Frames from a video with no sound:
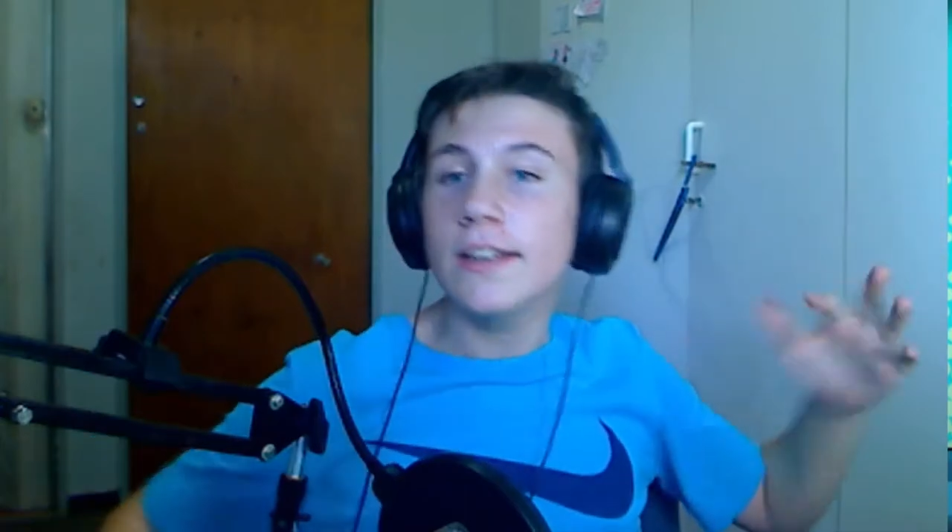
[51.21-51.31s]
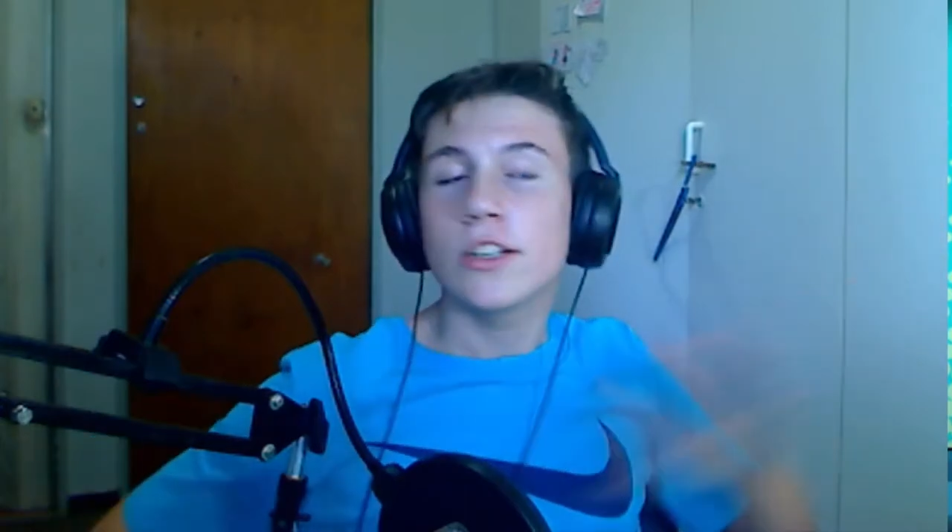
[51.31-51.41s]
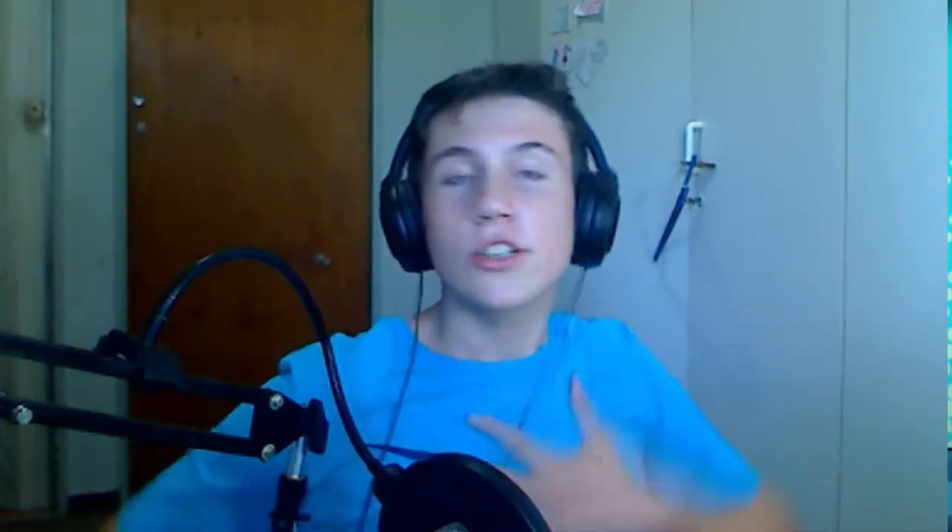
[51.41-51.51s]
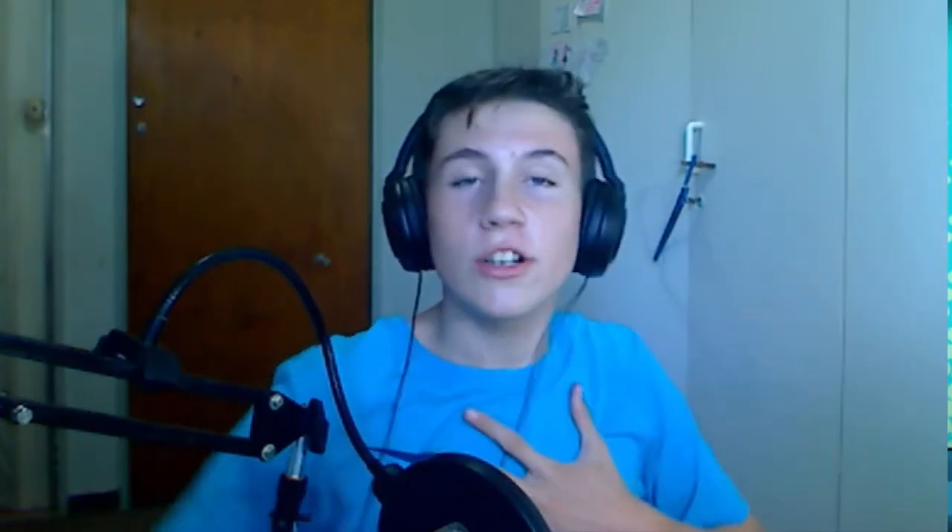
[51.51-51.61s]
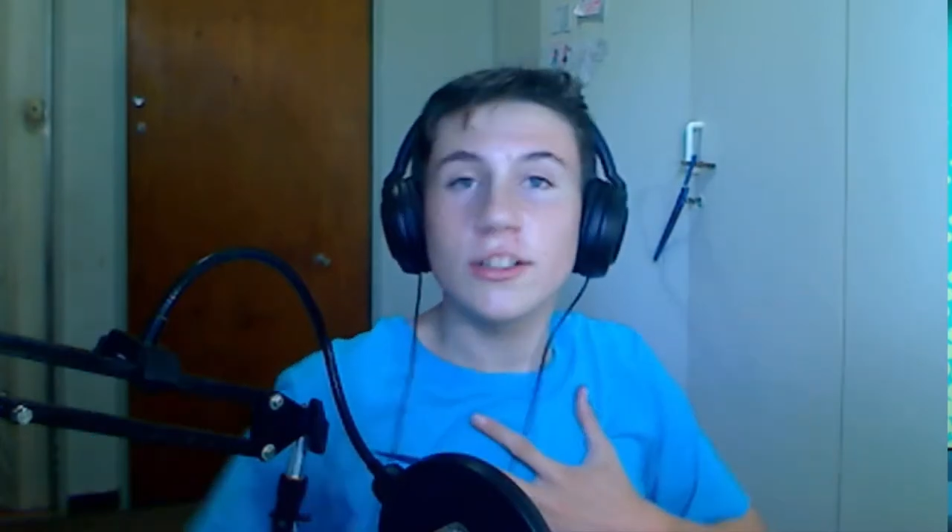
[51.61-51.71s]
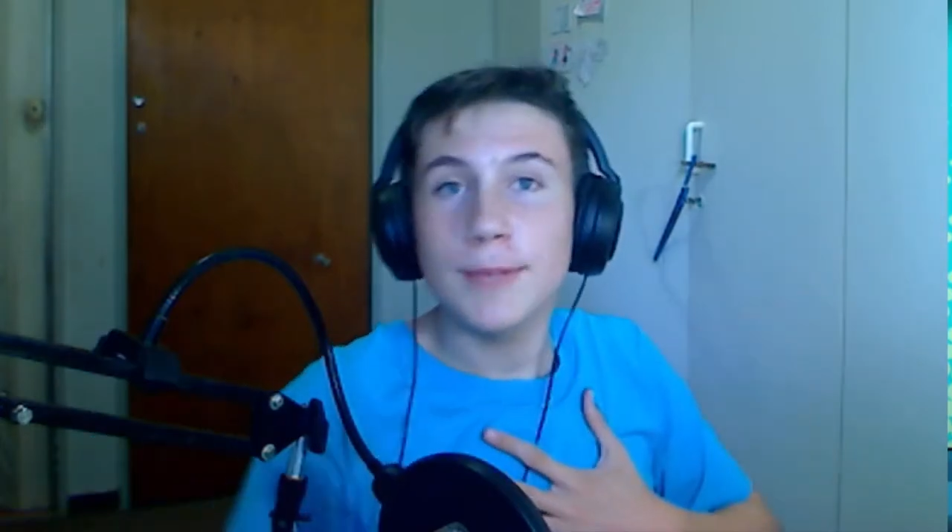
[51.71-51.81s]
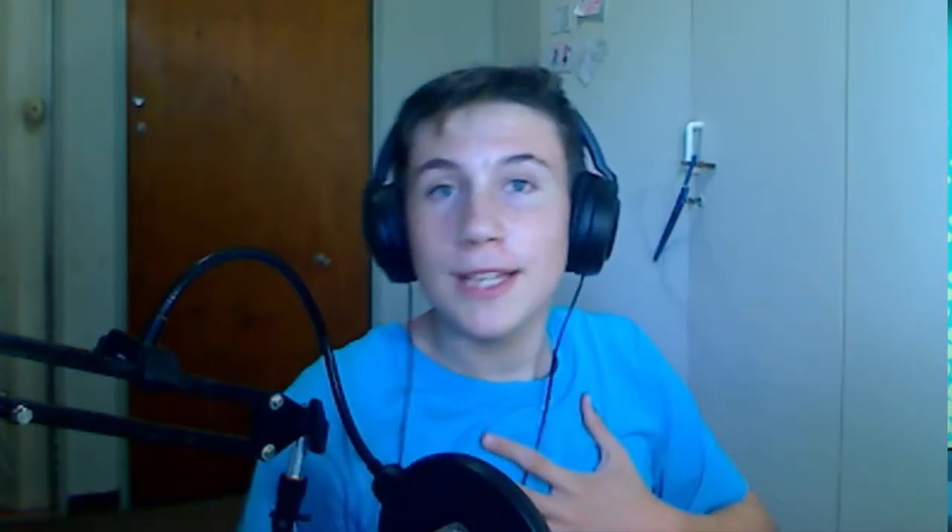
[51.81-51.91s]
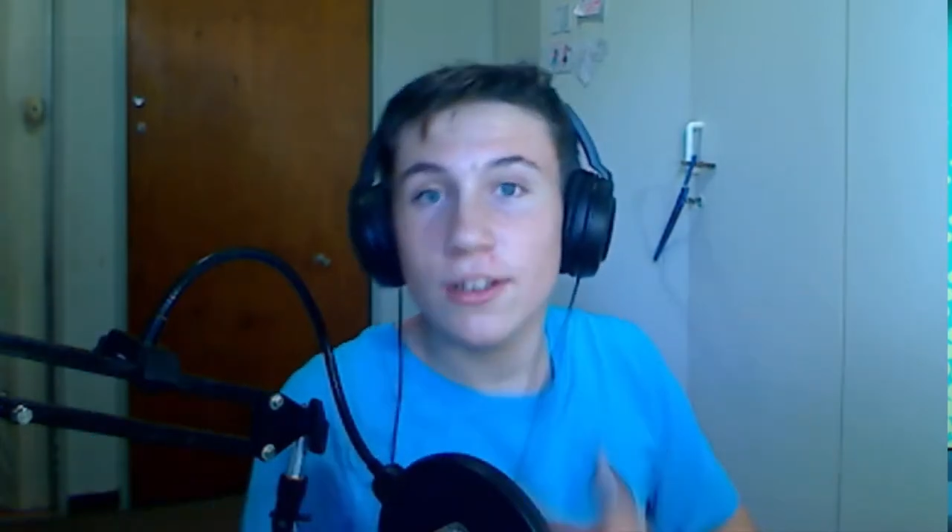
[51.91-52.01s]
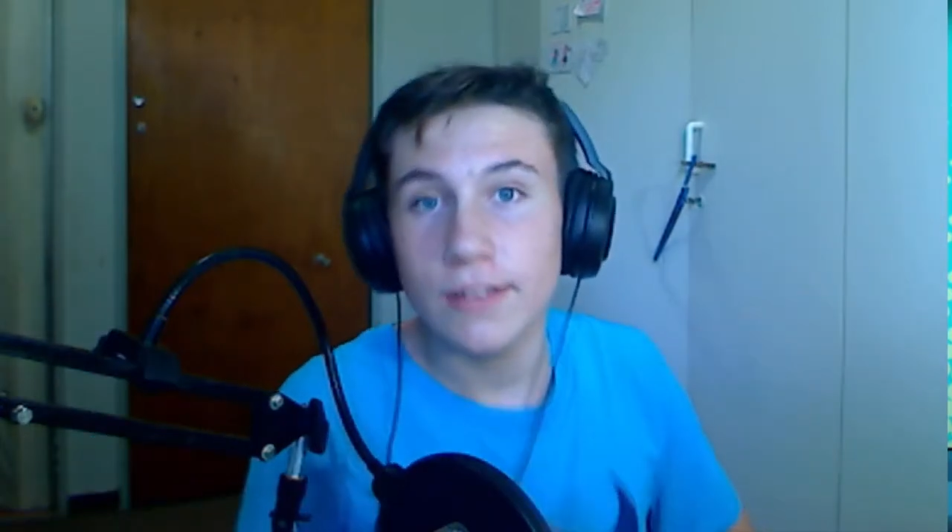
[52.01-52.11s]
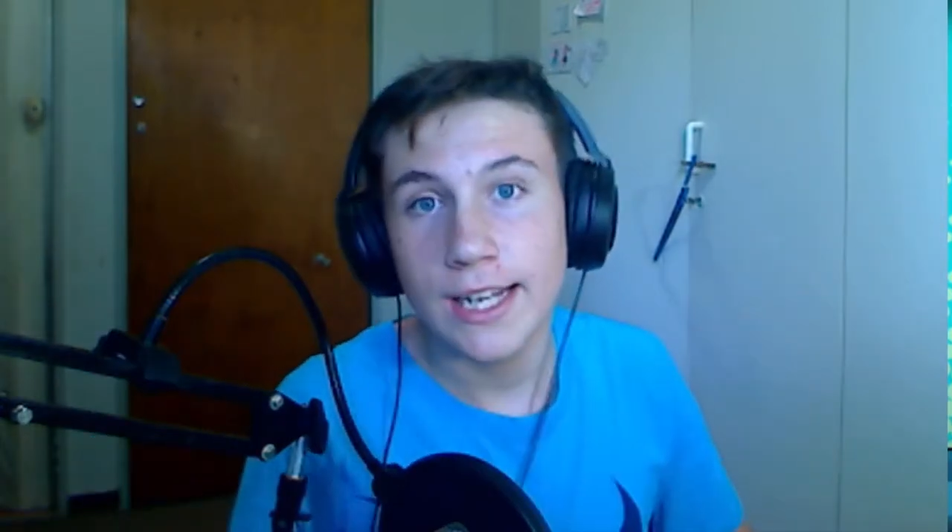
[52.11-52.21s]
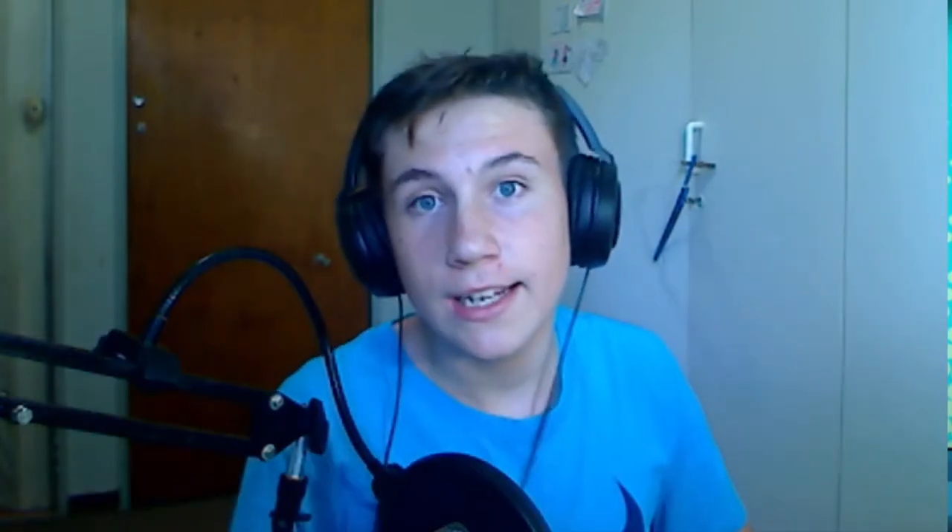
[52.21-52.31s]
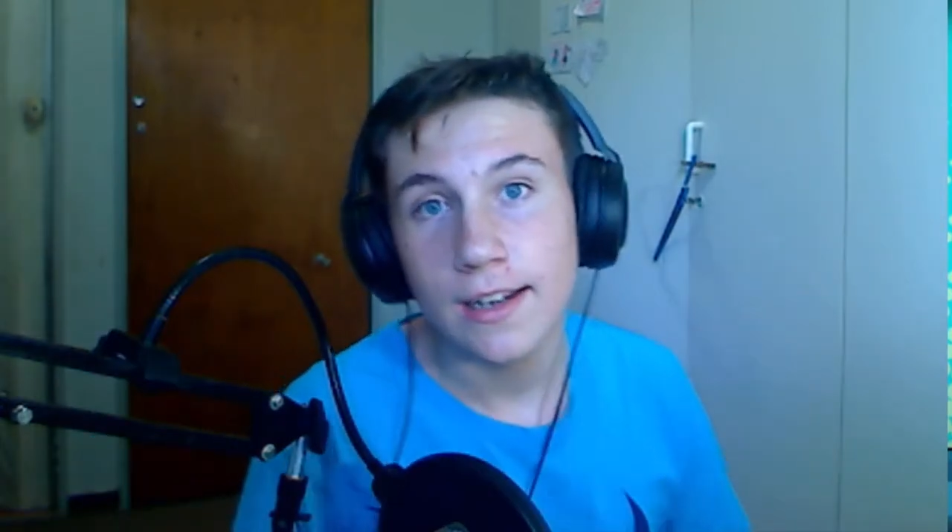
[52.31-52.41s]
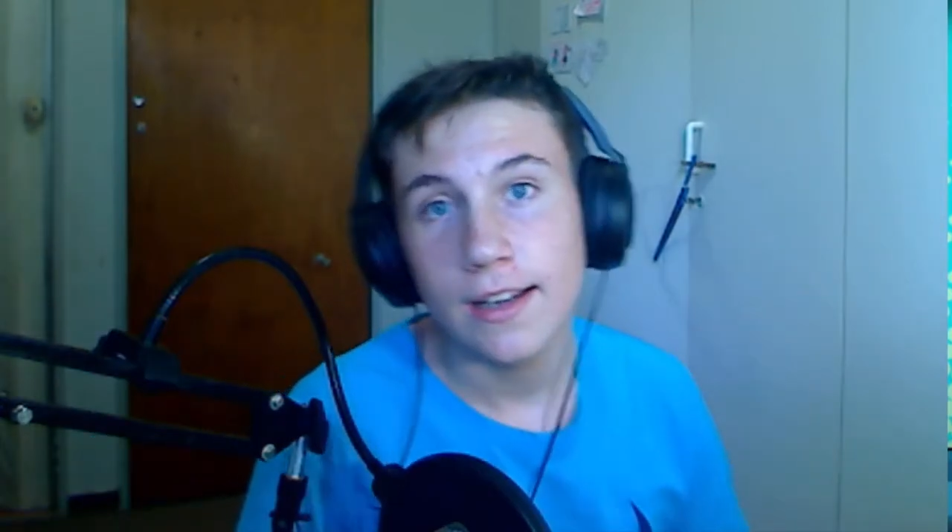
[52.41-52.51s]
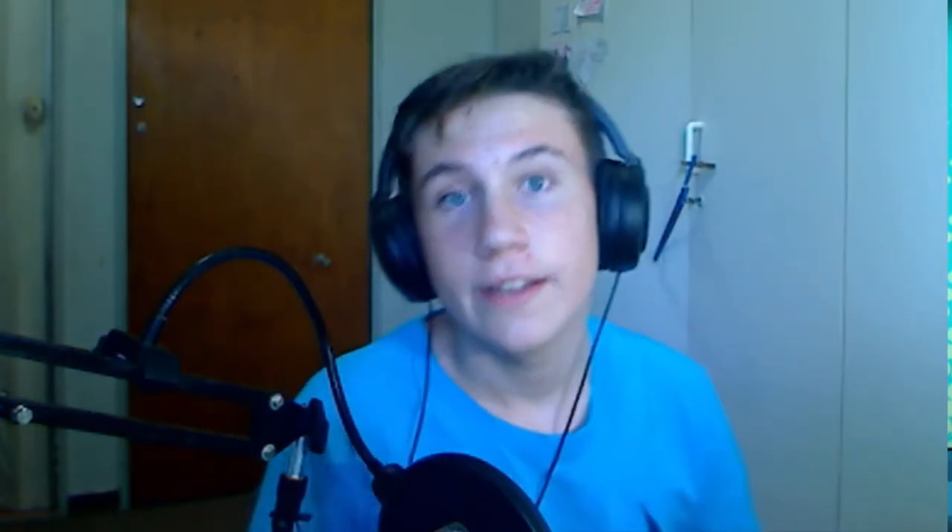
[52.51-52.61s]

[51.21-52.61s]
shows me that you like